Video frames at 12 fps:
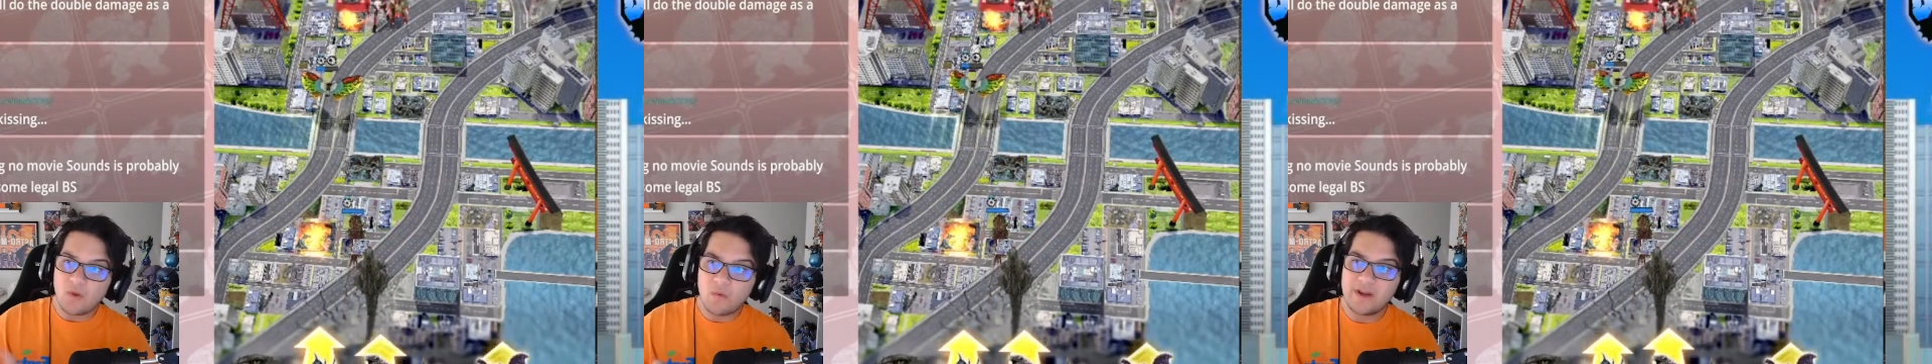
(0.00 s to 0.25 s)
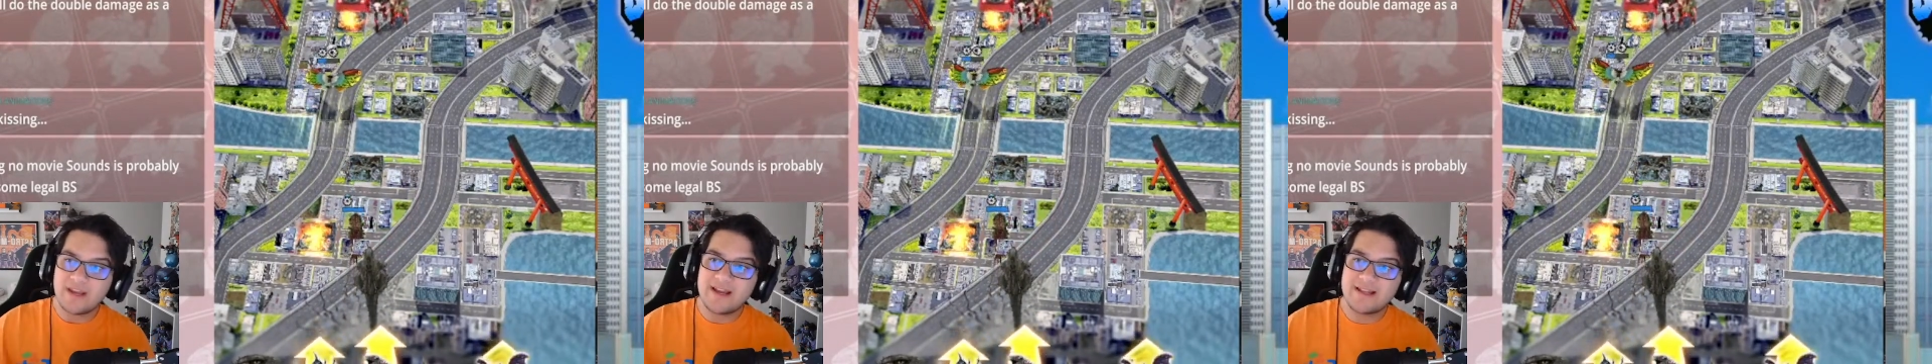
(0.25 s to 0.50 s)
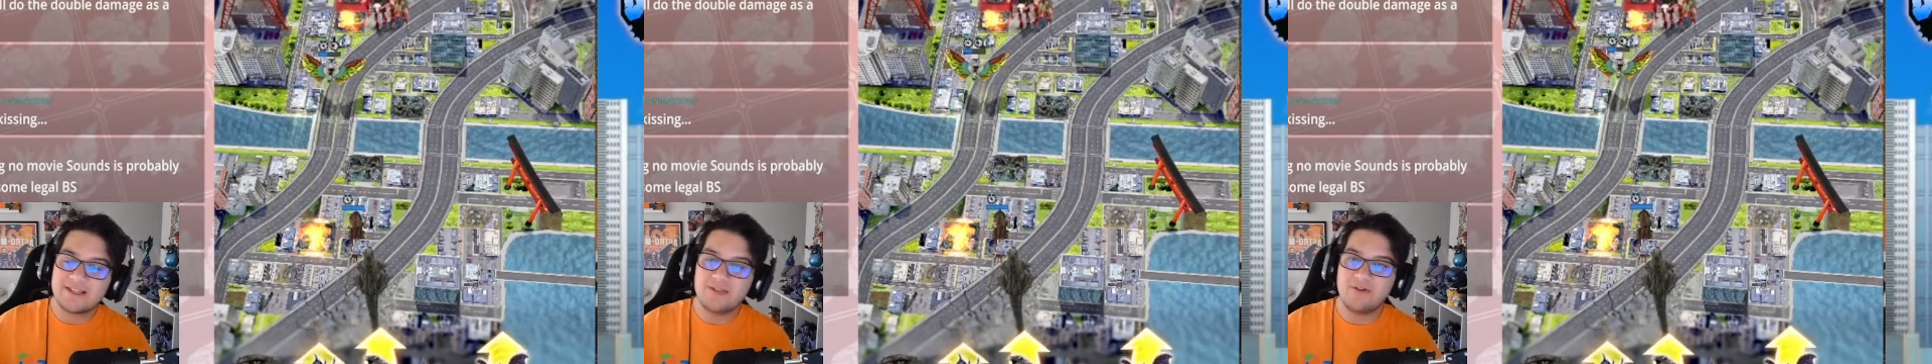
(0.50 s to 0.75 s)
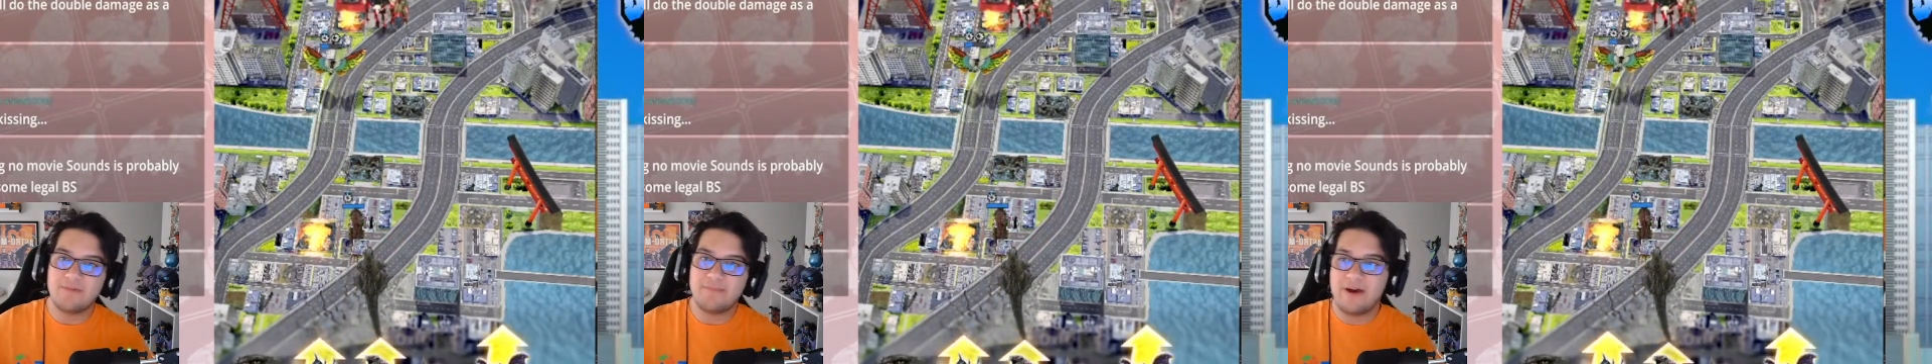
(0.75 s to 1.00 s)
When he gets
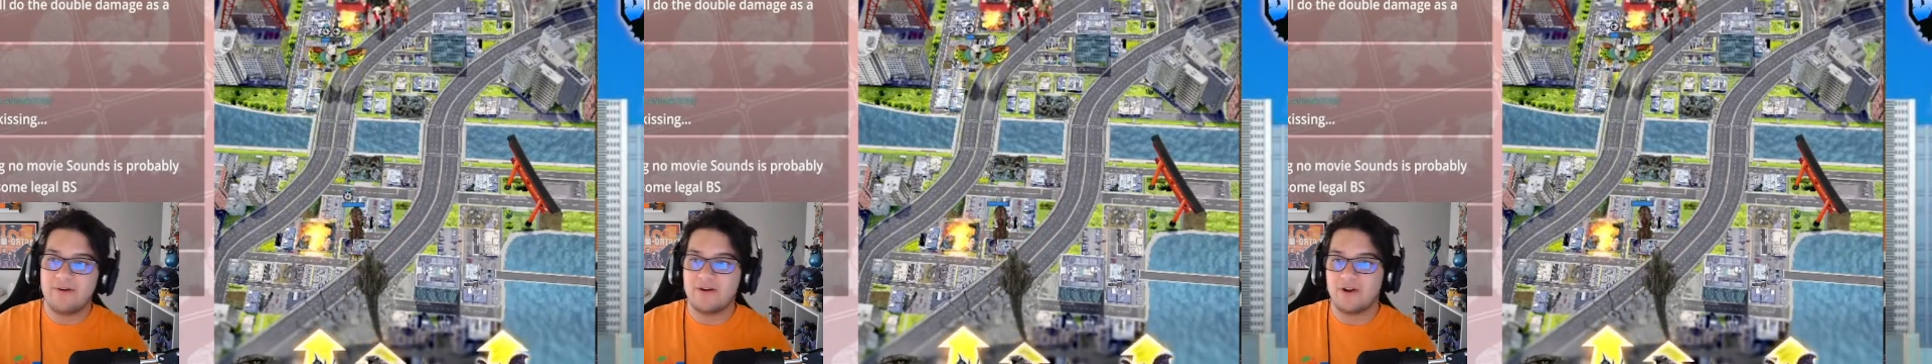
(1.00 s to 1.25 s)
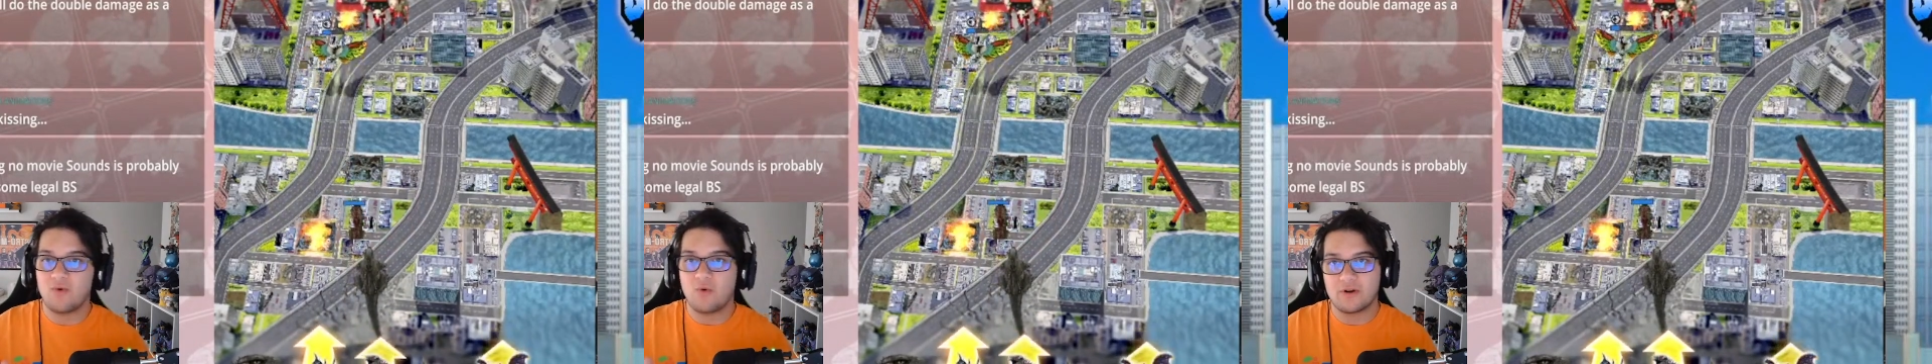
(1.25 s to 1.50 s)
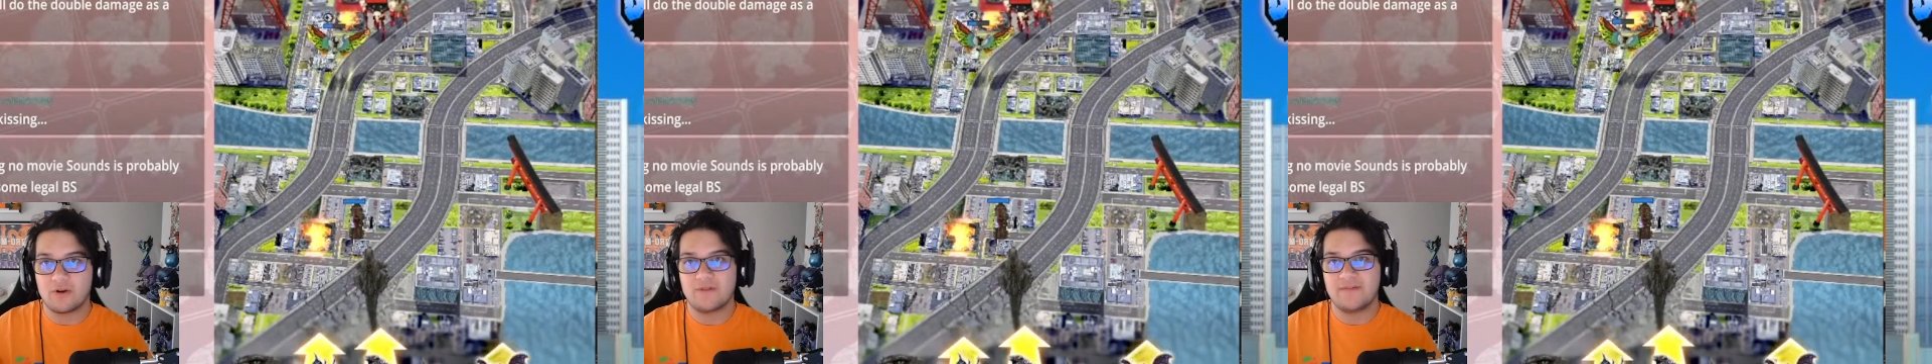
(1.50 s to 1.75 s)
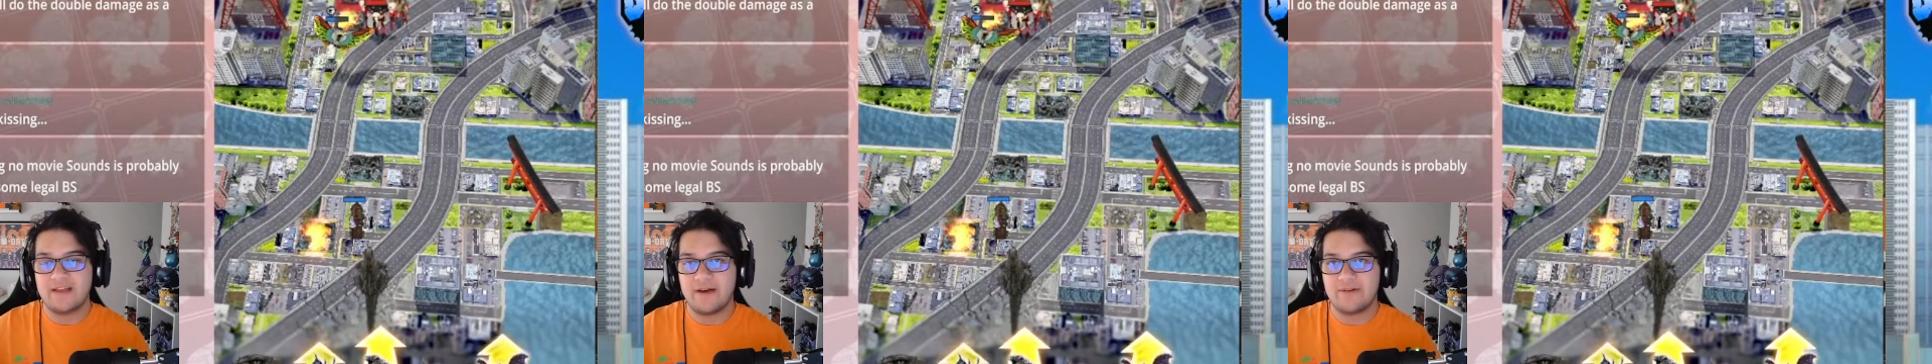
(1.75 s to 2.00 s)
to about a quarter
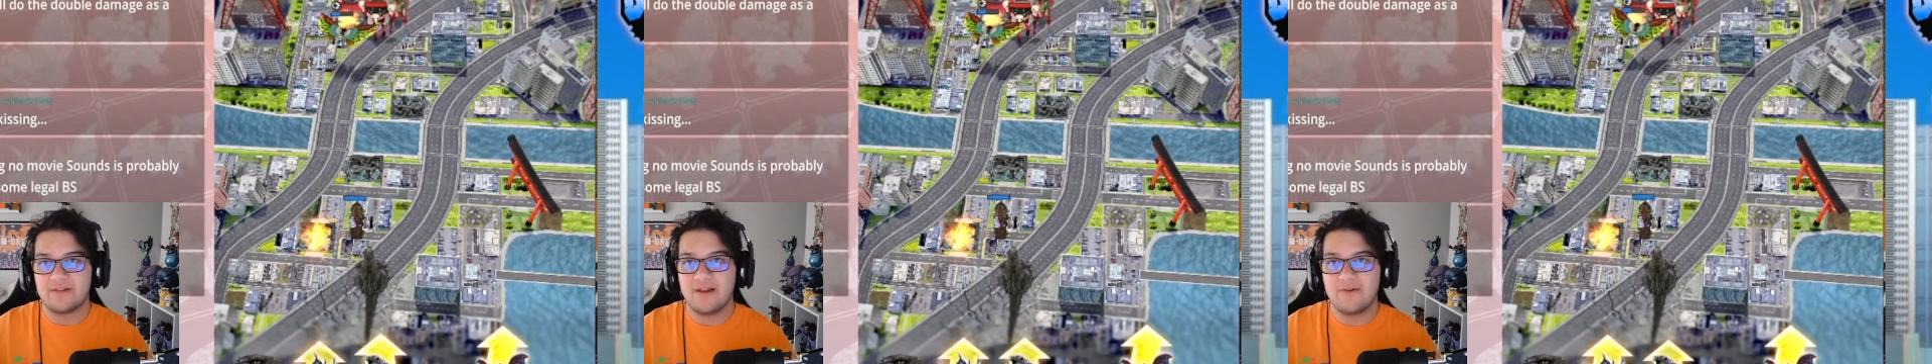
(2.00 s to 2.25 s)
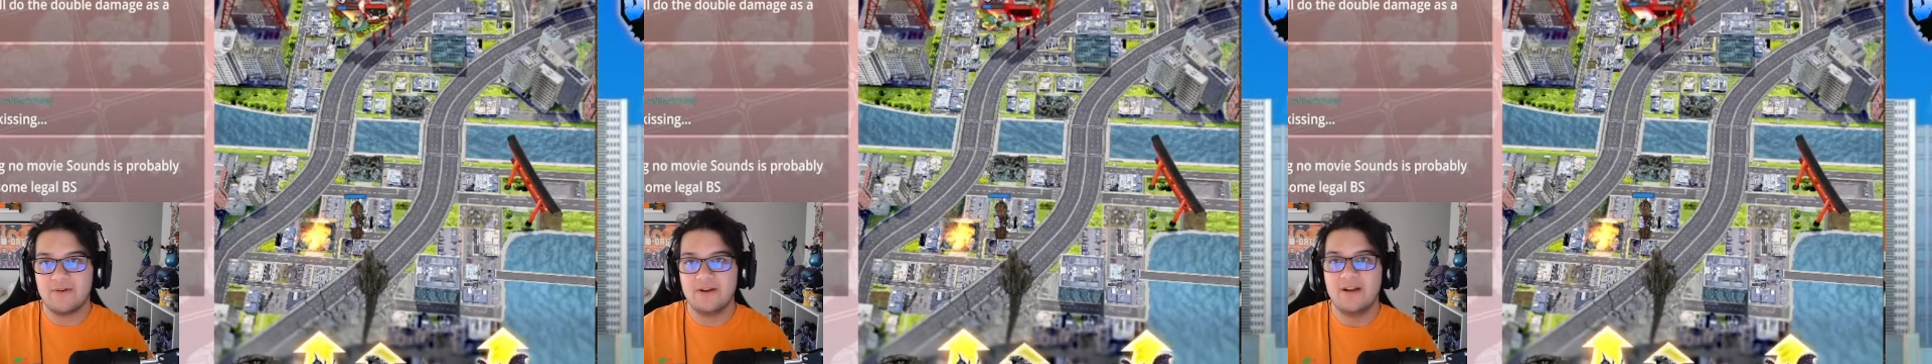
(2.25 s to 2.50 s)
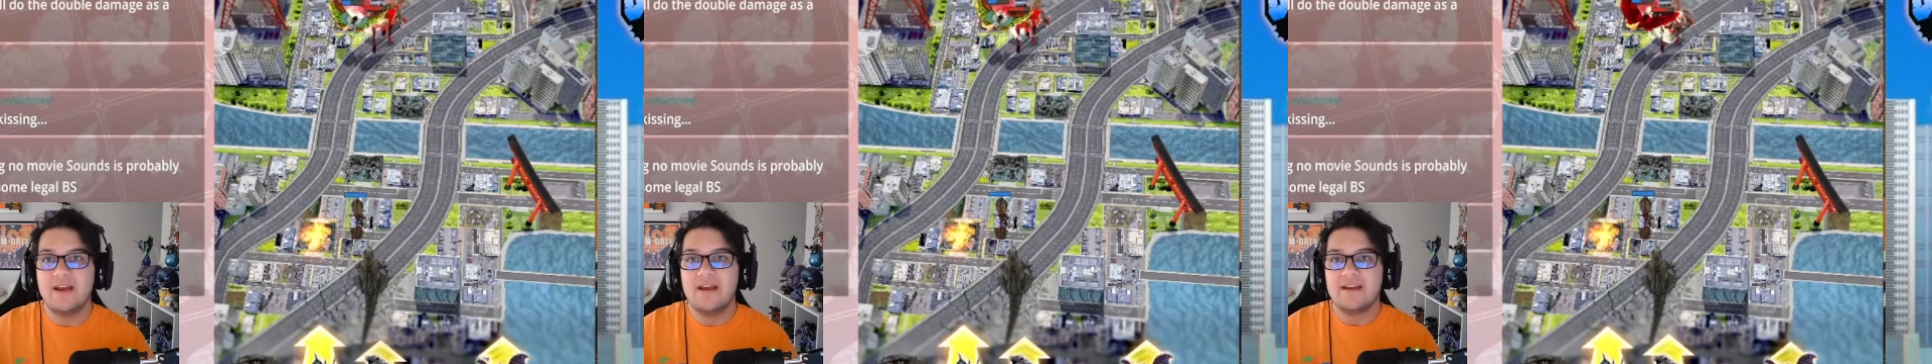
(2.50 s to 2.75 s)
of his health lower,